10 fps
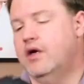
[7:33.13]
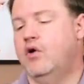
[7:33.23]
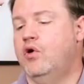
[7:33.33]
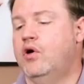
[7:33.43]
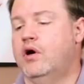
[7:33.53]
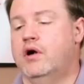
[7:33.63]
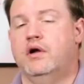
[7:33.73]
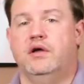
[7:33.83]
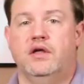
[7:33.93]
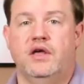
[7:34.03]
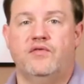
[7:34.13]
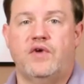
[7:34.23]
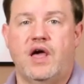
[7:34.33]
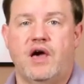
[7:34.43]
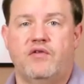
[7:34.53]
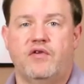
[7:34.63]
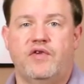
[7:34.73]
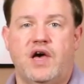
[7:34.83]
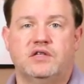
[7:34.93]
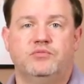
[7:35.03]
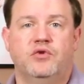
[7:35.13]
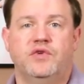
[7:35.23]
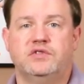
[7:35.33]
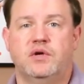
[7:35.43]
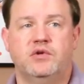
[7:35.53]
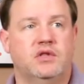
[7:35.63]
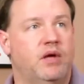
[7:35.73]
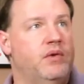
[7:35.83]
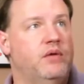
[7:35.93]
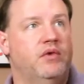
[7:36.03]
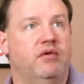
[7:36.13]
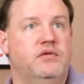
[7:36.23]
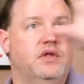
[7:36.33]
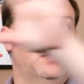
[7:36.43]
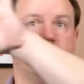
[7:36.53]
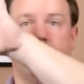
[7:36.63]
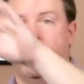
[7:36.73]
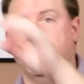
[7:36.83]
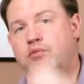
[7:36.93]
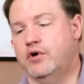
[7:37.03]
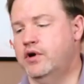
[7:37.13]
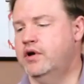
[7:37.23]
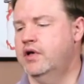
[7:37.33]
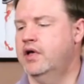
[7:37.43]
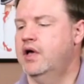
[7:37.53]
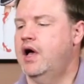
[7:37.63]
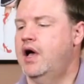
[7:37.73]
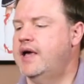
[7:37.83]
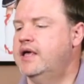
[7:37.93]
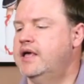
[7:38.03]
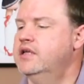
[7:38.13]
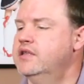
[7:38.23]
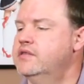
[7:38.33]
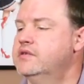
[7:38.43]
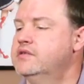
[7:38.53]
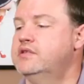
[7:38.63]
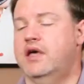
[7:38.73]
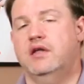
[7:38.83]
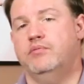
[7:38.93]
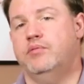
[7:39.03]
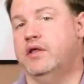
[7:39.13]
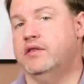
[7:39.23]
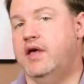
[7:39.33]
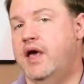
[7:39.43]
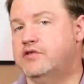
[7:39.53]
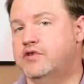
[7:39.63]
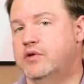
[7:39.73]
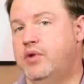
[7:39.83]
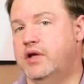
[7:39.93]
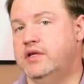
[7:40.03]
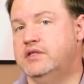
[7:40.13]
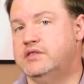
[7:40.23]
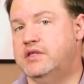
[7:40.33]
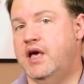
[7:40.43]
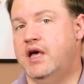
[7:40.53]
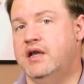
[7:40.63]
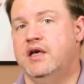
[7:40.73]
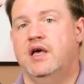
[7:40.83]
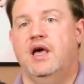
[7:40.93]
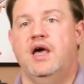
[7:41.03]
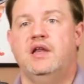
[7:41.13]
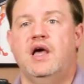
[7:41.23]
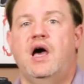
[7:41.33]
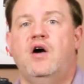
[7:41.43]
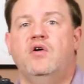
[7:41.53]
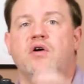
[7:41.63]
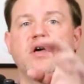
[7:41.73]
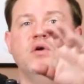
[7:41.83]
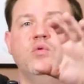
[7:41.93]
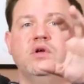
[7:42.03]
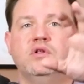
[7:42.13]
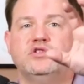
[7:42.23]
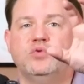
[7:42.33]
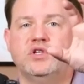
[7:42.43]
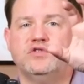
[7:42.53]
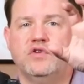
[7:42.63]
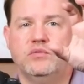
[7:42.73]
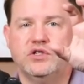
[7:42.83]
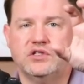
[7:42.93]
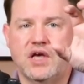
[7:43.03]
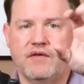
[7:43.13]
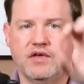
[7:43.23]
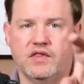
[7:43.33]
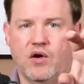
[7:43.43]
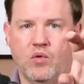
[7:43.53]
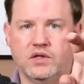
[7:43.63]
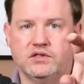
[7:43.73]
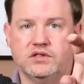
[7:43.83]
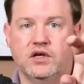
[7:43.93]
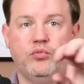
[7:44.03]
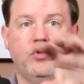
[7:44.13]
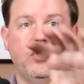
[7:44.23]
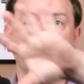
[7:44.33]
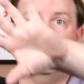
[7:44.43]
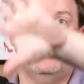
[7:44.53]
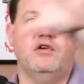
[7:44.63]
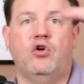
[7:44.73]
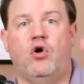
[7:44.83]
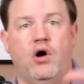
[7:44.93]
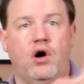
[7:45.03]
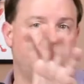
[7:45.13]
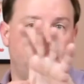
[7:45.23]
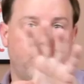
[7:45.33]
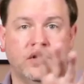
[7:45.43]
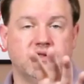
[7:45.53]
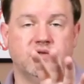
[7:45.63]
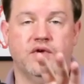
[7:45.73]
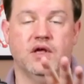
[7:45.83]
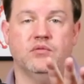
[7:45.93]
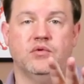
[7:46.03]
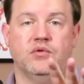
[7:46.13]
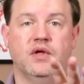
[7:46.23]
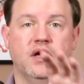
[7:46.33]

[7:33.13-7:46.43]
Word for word: Or if I have a fast moving subject like maybe like a flying bird, I can hit the second button, the asterisk button instead, and now it will switch from just having that one single point to having all the points available,